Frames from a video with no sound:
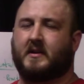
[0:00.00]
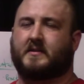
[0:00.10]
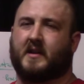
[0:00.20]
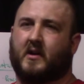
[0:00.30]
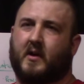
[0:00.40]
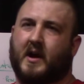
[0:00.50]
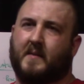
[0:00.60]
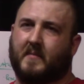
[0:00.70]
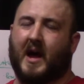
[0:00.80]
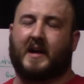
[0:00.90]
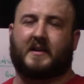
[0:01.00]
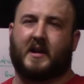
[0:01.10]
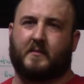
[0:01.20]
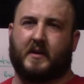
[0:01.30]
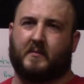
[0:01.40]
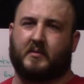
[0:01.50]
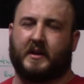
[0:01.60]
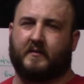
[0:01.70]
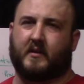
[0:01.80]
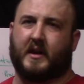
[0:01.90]
So I tend to be a
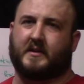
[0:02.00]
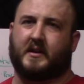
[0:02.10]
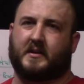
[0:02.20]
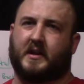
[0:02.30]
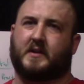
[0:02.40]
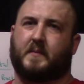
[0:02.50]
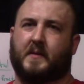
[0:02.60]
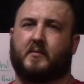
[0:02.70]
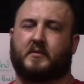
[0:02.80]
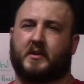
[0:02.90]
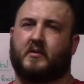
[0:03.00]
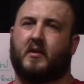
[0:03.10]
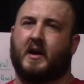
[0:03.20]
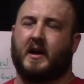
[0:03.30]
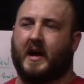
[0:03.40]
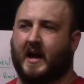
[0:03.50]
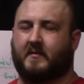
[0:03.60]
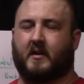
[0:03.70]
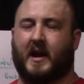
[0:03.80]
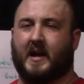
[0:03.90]
believer, and I tend to teach people to have
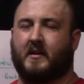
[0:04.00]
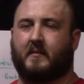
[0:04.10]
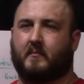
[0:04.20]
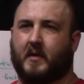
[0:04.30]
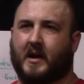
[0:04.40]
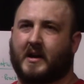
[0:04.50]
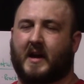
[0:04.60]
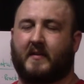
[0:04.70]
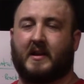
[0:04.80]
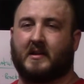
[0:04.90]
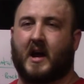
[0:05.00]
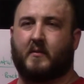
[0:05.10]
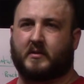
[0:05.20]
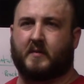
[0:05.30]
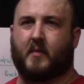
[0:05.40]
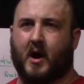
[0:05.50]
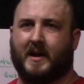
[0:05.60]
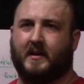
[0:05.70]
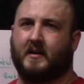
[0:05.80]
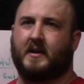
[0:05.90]
their head kind of in line with their
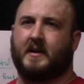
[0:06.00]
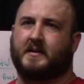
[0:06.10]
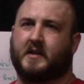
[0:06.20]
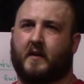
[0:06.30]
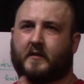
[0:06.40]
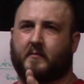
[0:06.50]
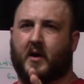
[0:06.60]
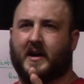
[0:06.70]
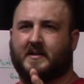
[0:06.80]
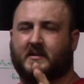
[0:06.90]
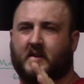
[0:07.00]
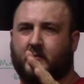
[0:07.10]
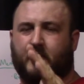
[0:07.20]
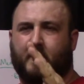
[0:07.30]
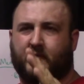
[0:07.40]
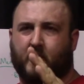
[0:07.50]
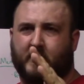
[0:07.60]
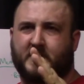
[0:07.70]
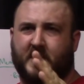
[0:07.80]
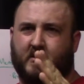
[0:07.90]
body. So if their body has a little bit of a
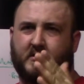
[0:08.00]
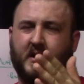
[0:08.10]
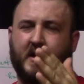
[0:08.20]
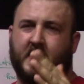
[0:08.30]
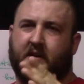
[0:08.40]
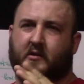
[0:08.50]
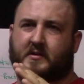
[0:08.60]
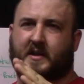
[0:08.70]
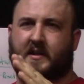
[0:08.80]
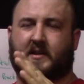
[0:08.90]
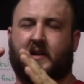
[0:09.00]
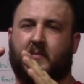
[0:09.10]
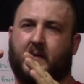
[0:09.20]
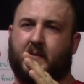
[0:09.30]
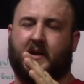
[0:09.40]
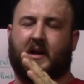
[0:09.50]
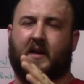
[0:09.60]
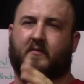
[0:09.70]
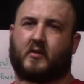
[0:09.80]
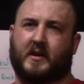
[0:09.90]
forward tilt, you'll see that they might be
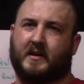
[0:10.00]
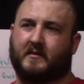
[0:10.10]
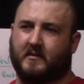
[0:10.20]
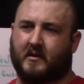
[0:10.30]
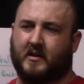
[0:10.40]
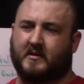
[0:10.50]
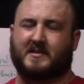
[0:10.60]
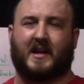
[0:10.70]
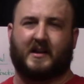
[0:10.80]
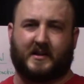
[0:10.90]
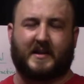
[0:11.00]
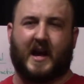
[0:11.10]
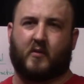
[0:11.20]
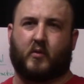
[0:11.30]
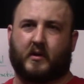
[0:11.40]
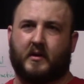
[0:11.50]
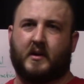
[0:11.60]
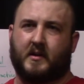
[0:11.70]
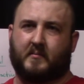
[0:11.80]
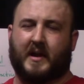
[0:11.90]
kind of looking a little slightly downward,
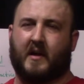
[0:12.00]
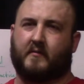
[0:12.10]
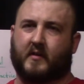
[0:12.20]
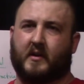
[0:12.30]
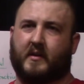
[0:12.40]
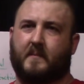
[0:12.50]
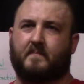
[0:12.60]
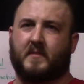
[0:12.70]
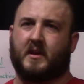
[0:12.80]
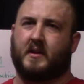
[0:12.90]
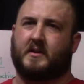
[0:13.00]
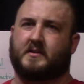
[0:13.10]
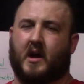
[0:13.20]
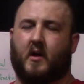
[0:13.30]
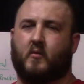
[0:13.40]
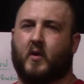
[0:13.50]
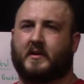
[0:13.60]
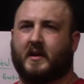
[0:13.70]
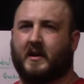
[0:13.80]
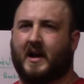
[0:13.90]
but out in front of them. So what
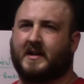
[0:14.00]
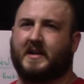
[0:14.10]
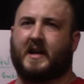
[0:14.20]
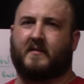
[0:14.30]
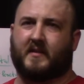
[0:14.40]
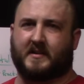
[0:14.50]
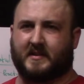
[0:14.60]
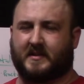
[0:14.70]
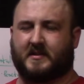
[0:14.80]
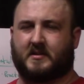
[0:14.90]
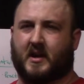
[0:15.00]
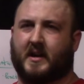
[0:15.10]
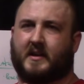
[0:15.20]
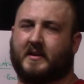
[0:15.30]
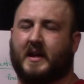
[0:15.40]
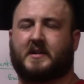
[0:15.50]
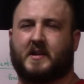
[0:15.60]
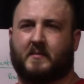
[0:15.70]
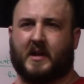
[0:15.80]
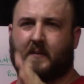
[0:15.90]
the idea of this is to try to teach
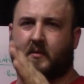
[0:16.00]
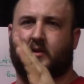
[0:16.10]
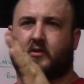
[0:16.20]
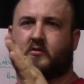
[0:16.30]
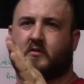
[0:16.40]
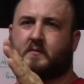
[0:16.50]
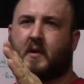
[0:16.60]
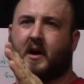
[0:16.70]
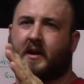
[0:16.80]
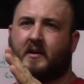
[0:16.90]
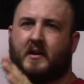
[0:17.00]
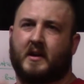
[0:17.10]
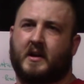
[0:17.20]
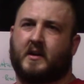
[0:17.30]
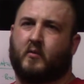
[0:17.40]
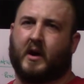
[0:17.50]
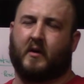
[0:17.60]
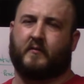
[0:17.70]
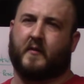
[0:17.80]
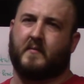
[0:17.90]
them to keep a neutral spine,
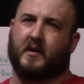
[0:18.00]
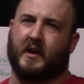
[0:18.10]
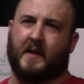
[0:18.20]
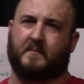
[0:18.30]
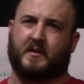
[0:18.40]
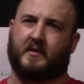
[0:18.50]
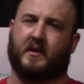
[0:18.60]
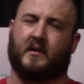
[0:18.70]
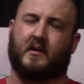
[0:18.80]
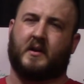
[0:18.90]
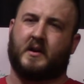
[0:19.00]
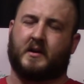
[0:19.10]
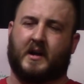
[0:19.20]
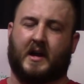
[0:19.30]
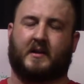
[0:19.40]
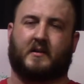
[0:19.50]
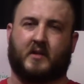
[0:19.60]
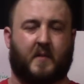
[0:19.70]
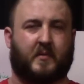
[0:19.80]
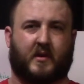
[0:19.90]
where from their hip to their kind of the
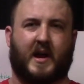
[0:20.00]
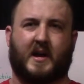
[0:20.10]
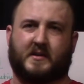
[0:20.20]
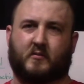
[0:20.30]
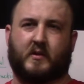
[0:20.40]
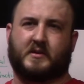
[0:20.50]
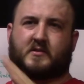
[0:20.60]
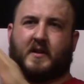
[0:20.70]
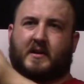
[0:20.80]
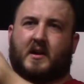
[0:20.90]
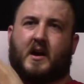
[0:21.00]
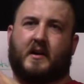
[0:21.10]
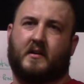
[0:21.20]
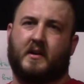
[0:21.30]
top of their head is one straight line.